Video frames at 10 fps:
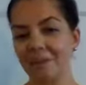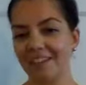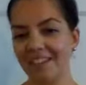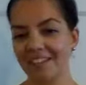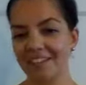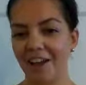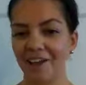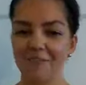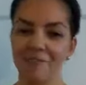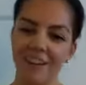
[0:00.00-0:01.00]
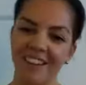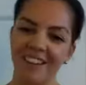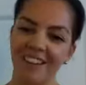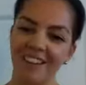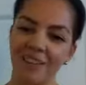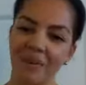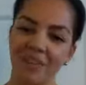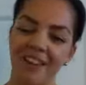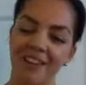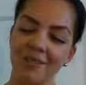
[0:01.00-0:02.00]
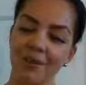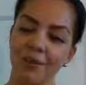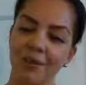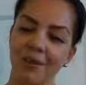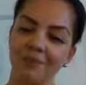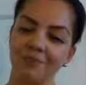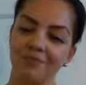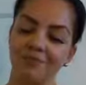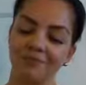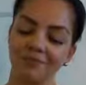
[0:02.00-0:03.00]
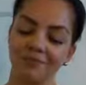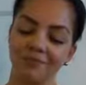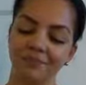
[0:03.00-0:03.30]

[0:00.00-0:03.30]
Maybe take a soft breath here with eyes open.